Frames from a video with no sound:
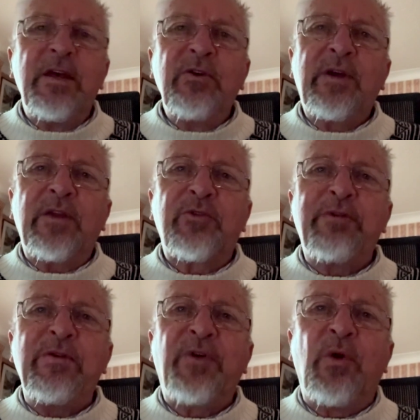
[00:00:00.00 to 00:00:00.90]
You get
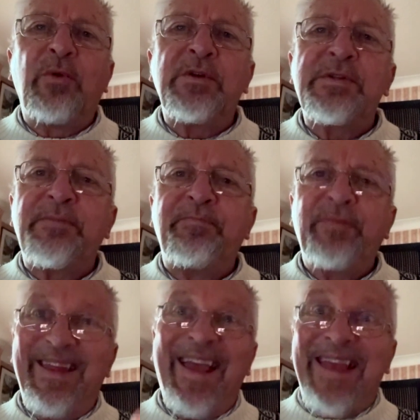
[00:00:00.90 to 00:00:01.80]
3 folders
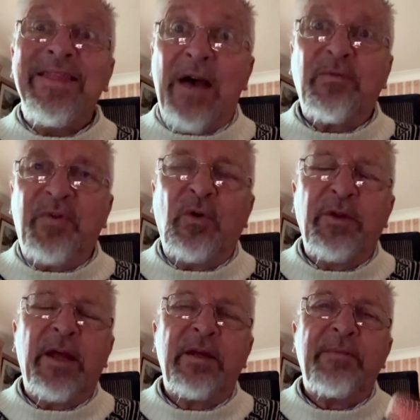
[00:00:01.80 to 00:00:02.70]
in that
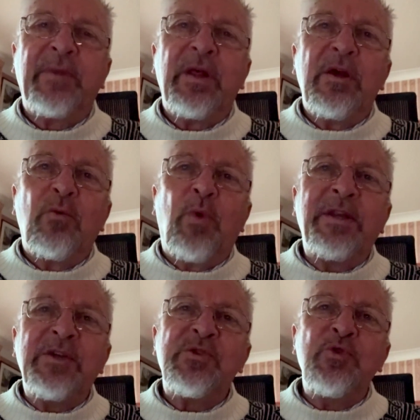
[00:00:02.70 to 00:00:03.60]
folder.
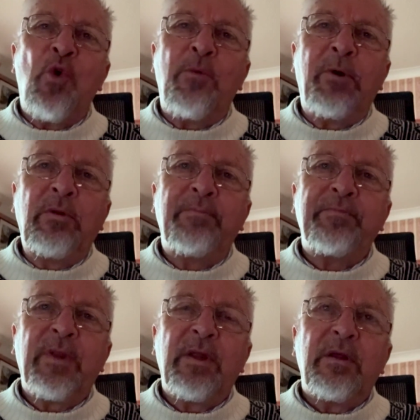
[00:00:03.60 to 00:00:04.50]
One is normal,
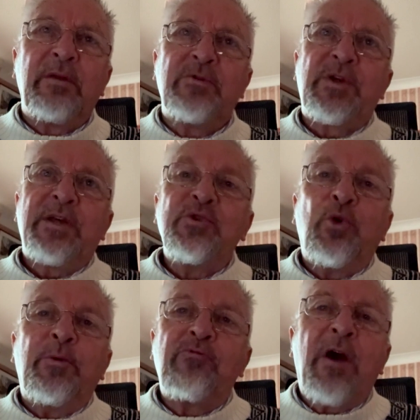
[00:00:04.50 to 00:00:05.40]
so that's
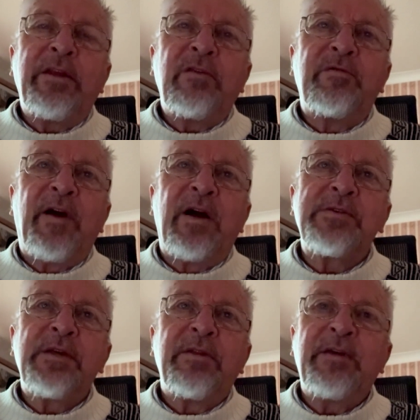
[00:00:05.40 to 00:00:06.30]
normal riding
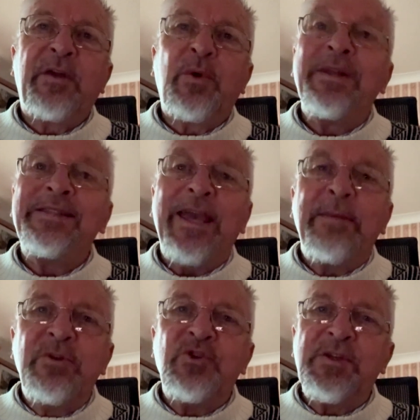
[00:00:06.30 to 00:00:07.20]
files. The other one is
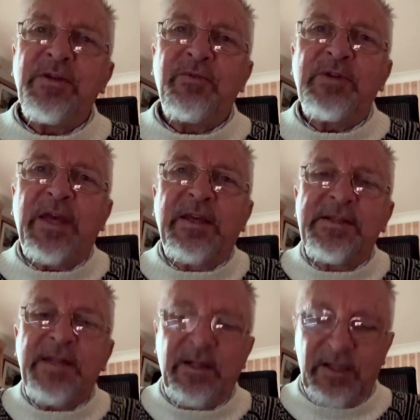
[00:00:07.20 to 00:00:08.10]
images, if you take a
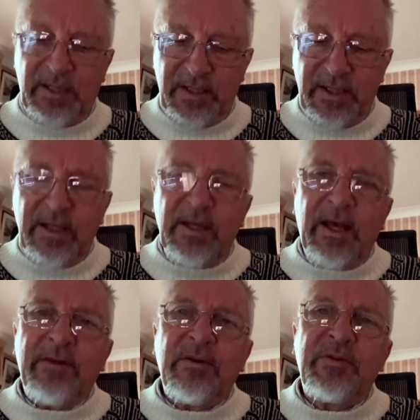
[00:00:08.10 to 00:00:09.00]
still.
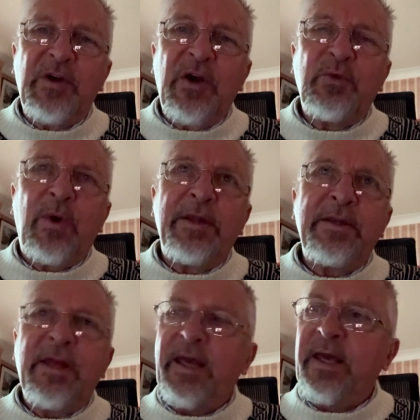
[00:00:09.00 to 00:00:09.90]
And the third
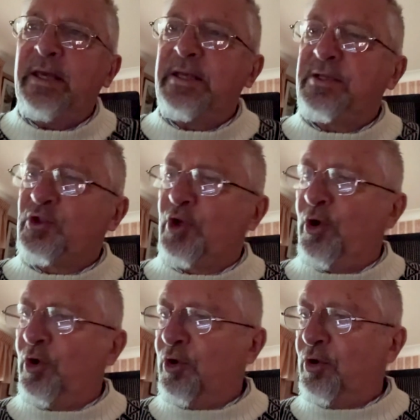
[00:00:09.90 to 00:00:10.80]
one is
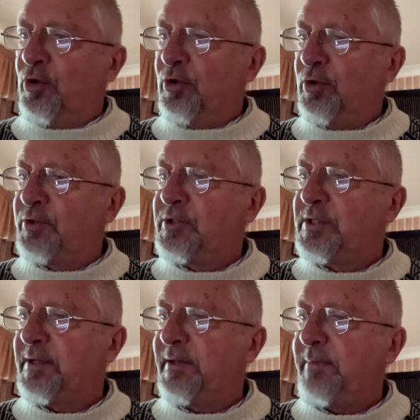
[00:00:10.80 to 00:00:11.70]

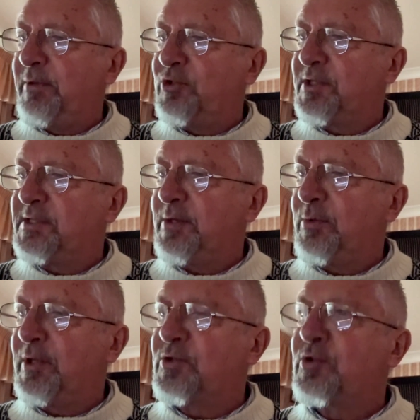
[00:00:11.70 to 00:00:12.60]
called, let me just see
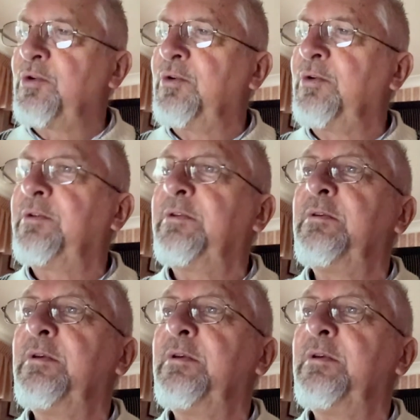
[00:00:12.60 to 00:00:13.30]
what it's called.